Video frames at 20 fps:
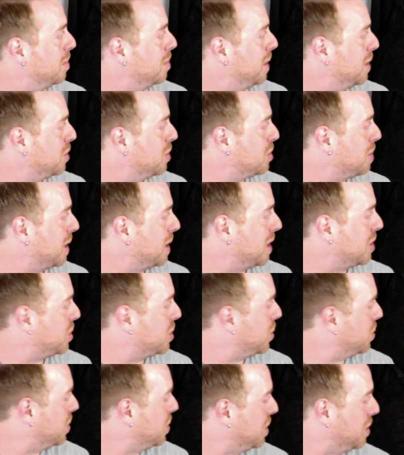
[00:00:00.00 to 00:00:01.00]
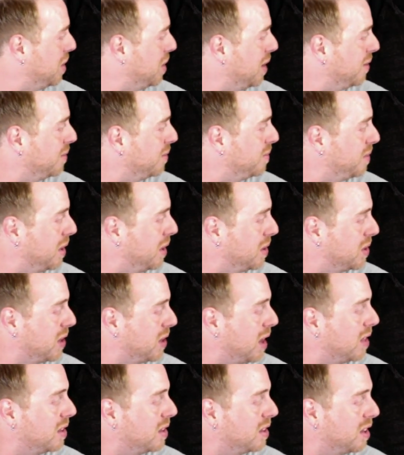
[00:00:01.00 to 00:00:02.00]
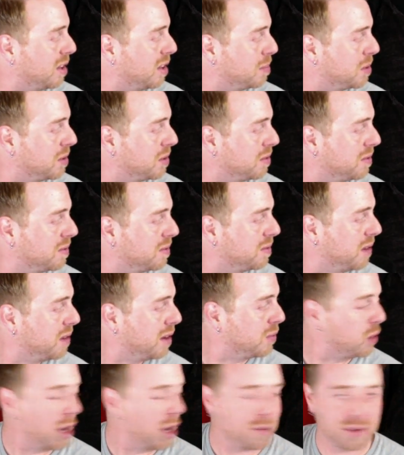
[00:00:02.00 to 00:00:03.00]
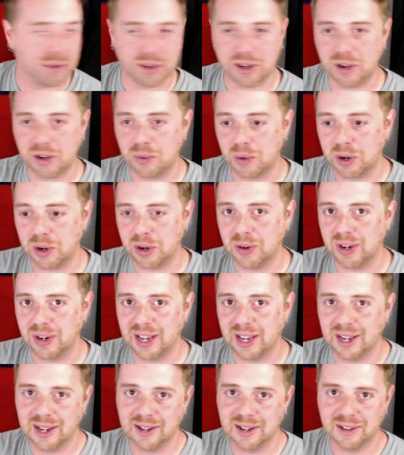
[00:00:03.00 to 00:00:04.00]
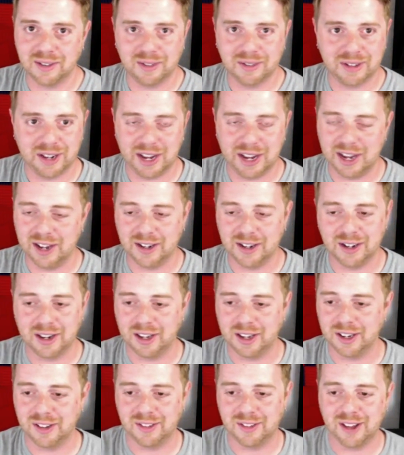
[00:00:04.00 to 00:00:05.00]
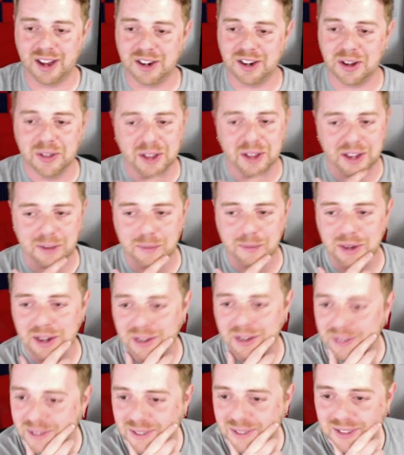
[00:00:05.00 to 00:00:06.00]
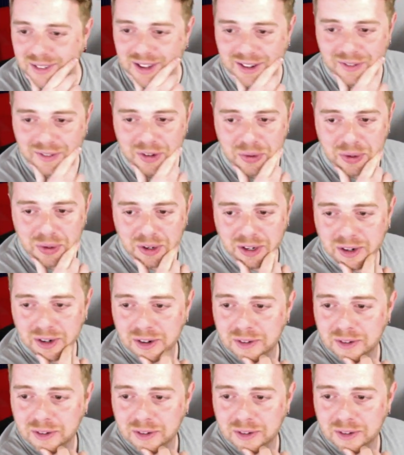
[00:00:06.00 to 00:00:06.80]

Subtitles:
just making sure that you have, solid dumps of ROMs that are going to work okay. And, yeah, I know that can be kind of annoying.